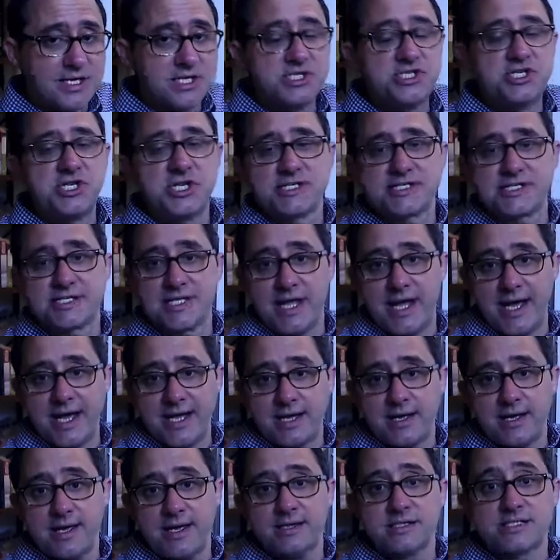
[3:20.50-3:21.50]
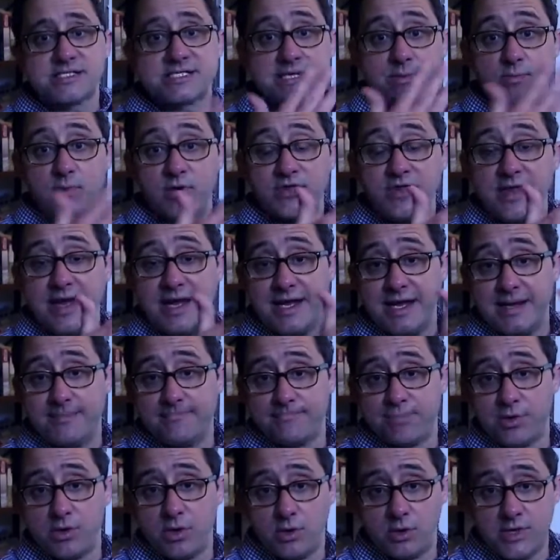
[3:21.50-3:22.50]
Just like someone that
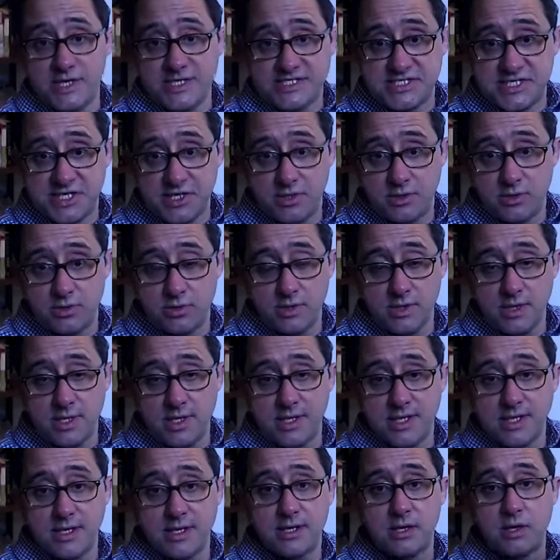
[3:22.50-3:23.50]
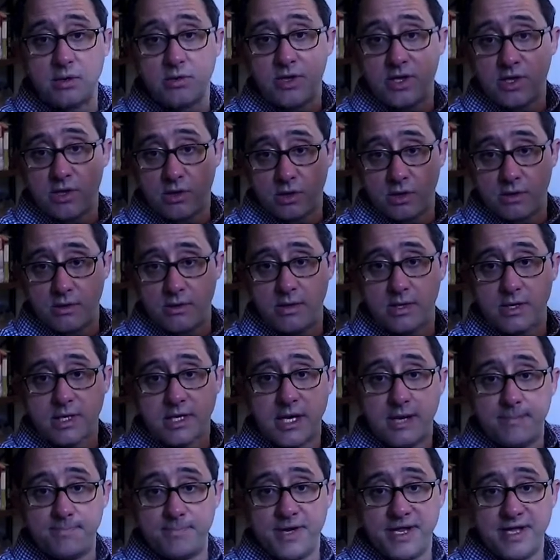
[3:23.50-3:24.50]
employs you, your
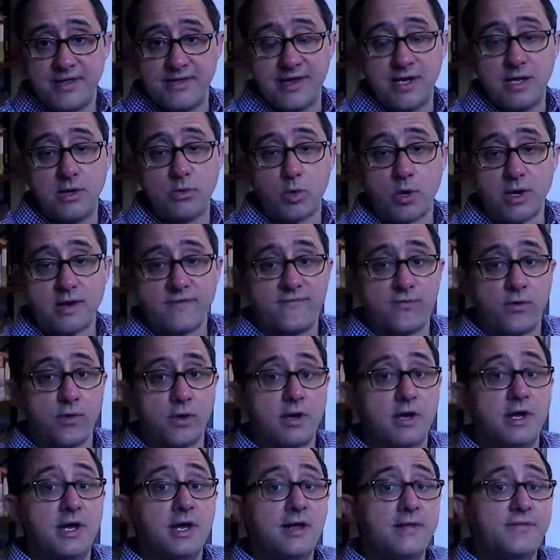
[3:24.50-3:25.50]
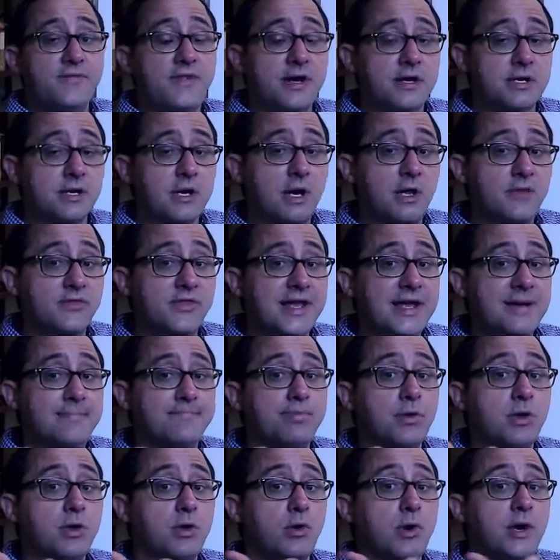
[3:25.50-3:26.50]
company that you work for, they're called the
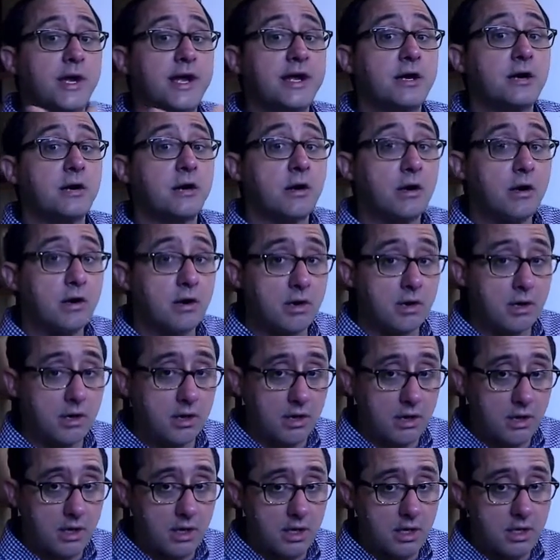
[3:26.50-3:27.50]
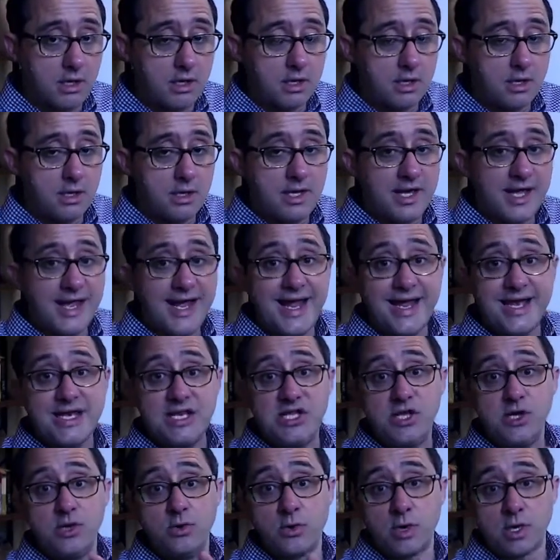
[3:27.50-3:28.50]
employer
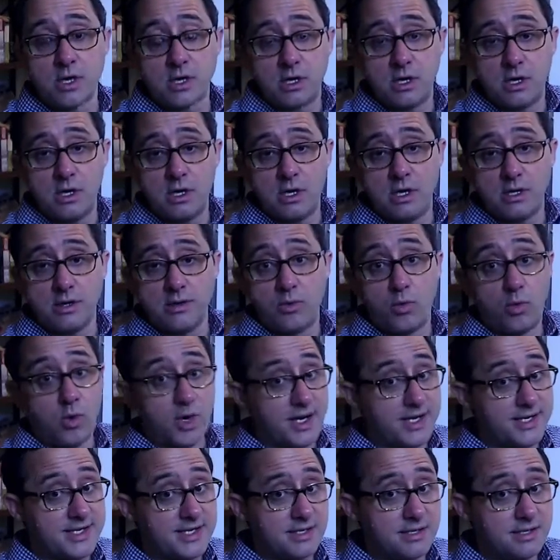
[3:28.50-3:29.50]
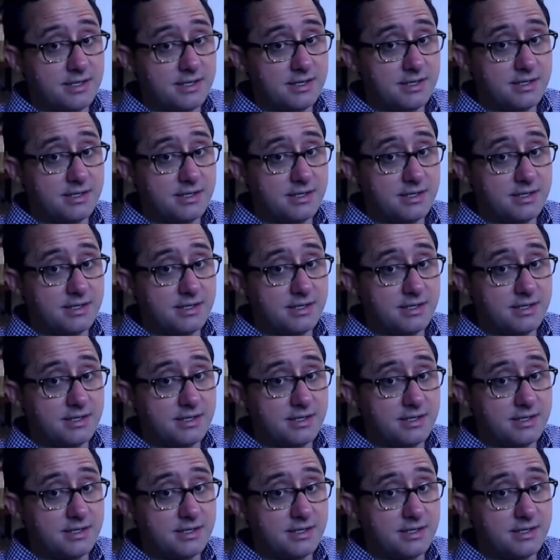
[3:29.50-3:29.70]
and you are called what?